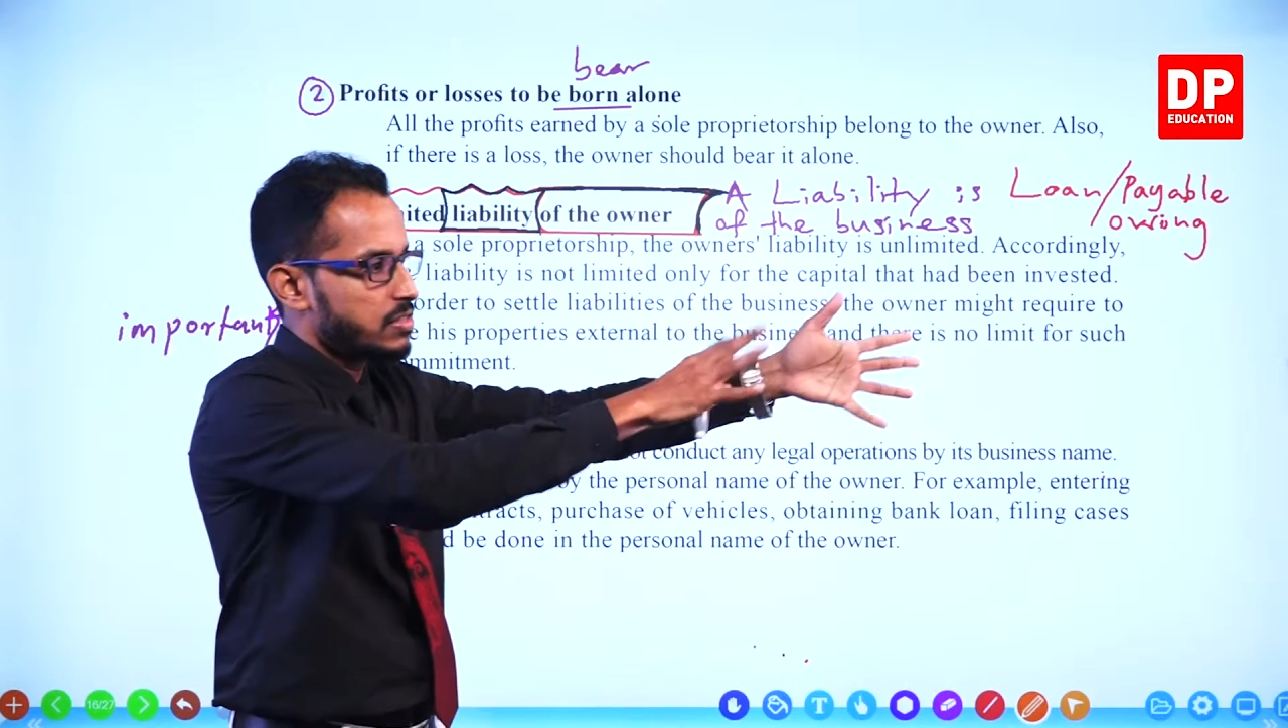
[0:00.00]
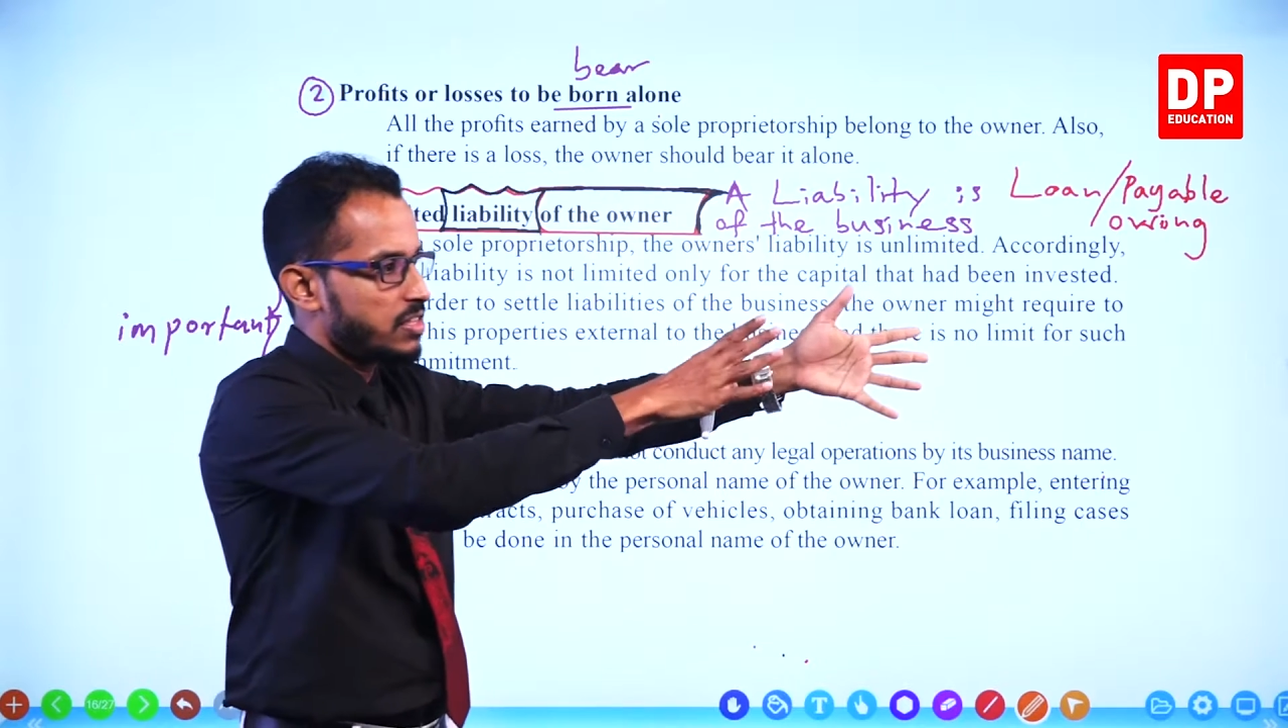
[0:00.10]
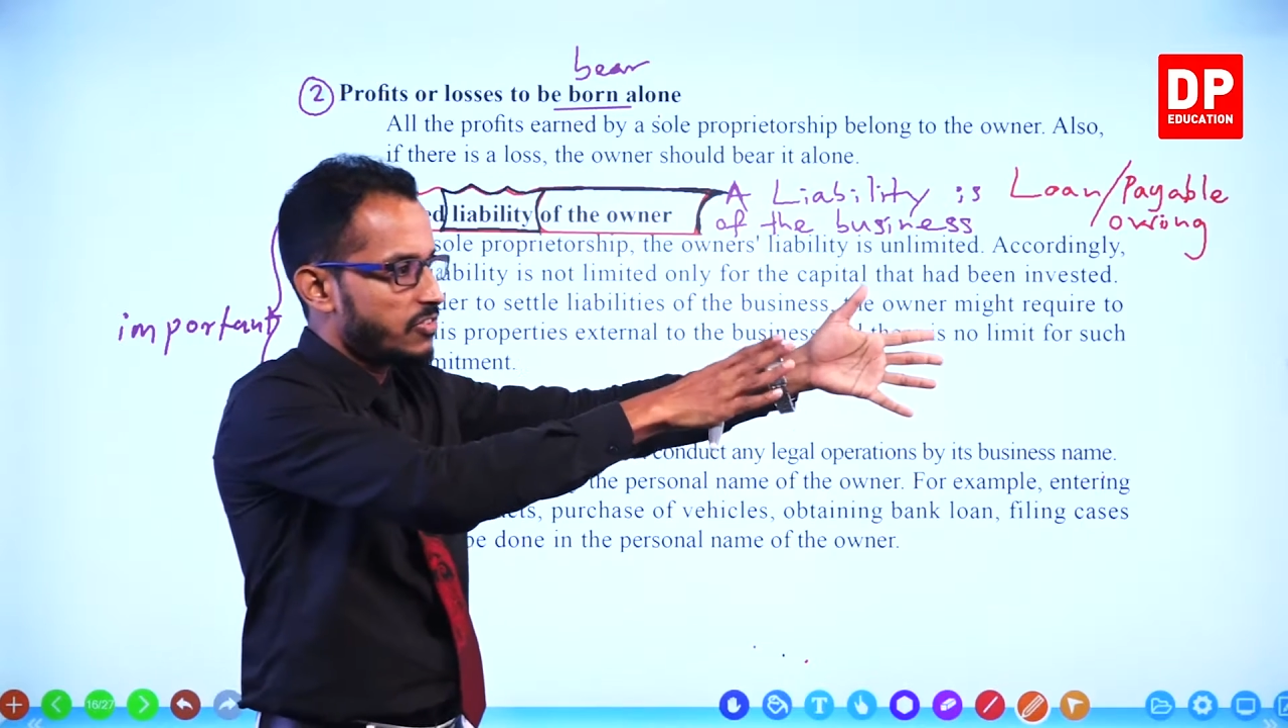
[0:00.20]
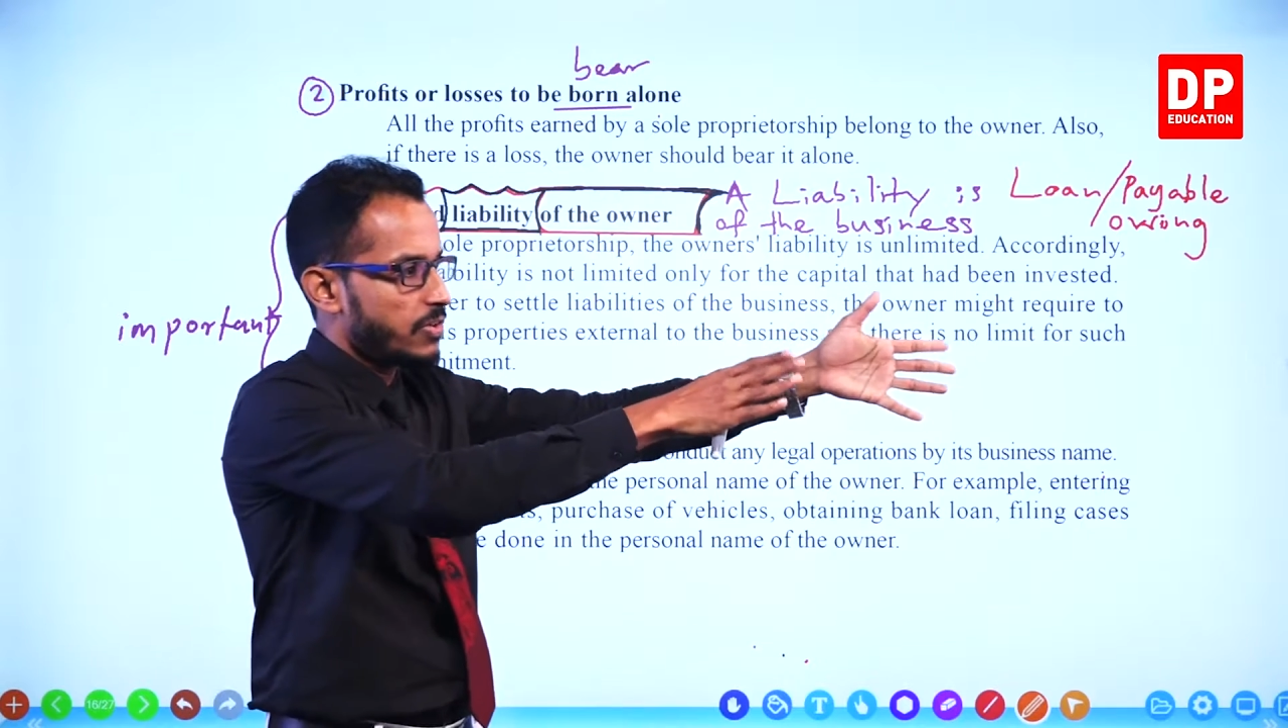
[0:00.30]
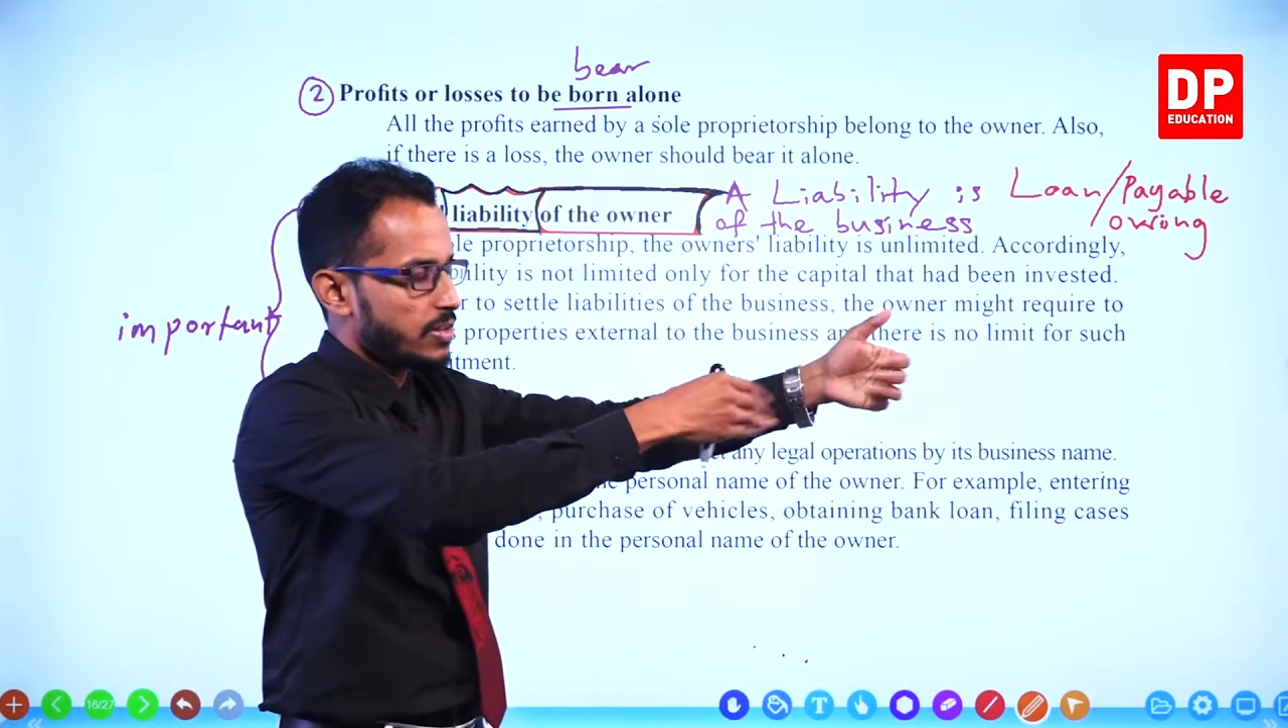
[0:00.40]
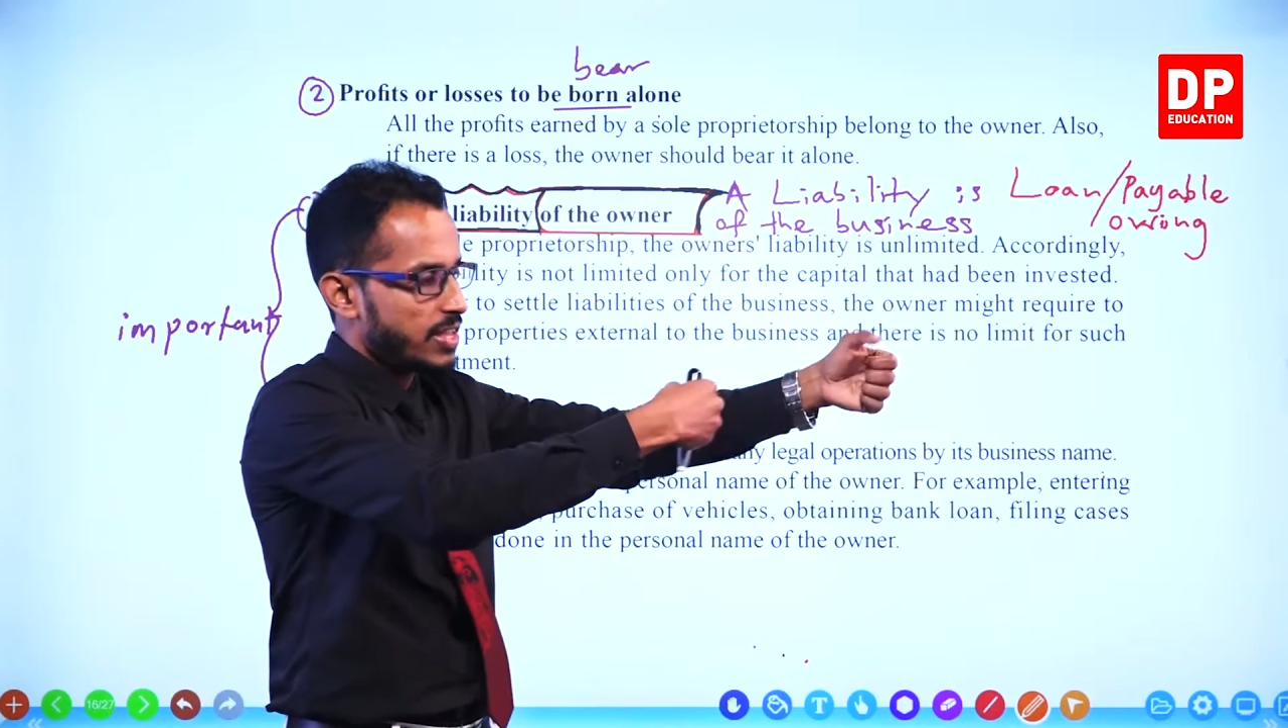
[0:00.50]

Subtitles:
different,